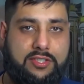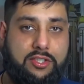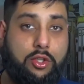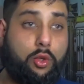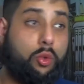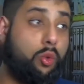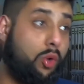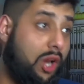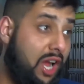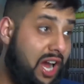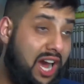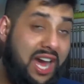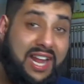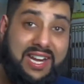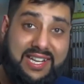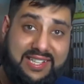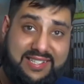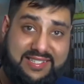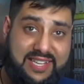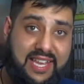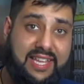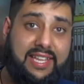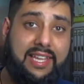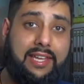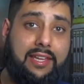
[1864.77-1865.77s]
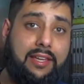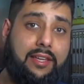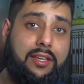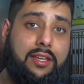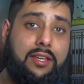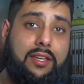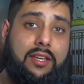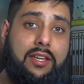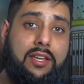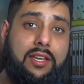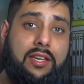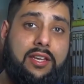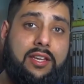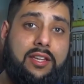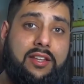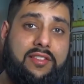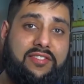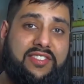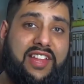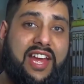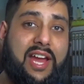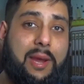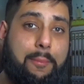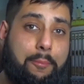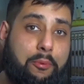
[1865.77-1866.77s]
The Quran is saying
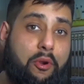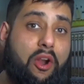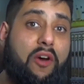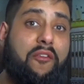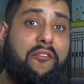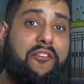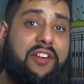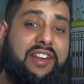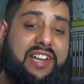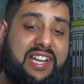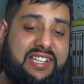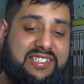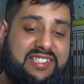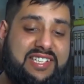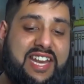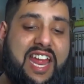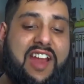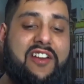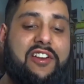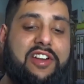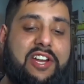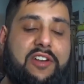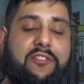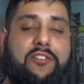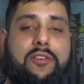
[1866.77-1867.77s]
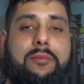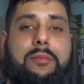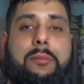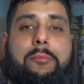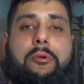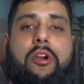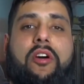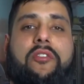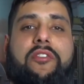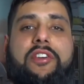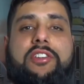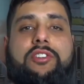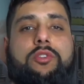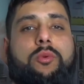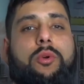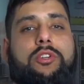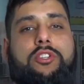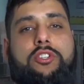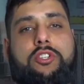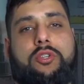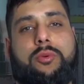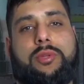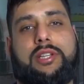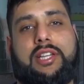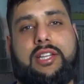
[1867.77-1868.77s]
that a prophet has inherited from a prophet. So what
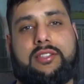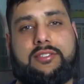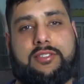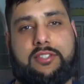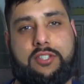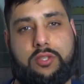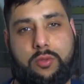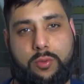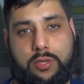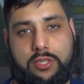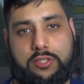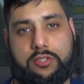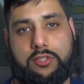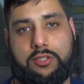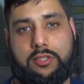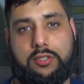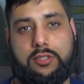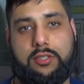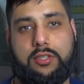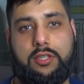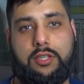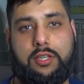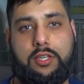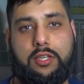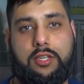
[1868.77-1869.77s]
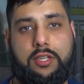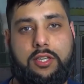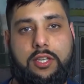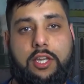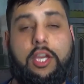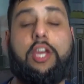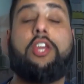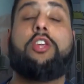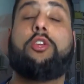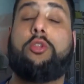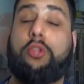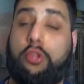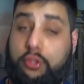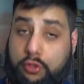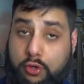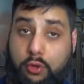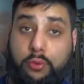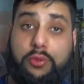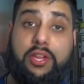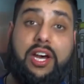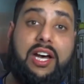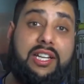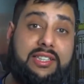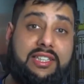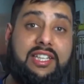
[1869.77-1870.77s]
do you do in that situation? You throw
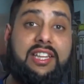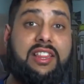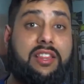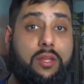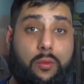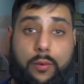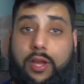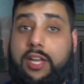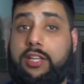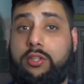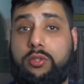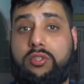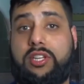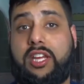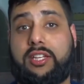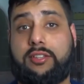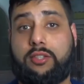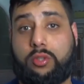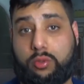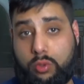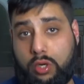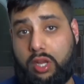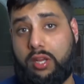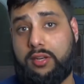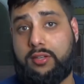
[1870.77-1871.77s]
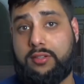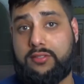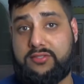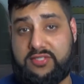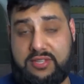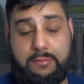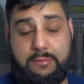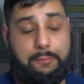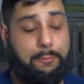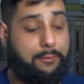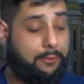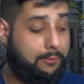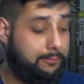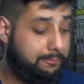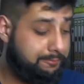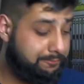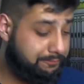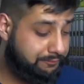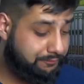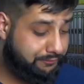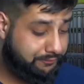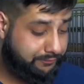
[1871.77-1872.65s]
the hadith away and you take the Quran. Simple.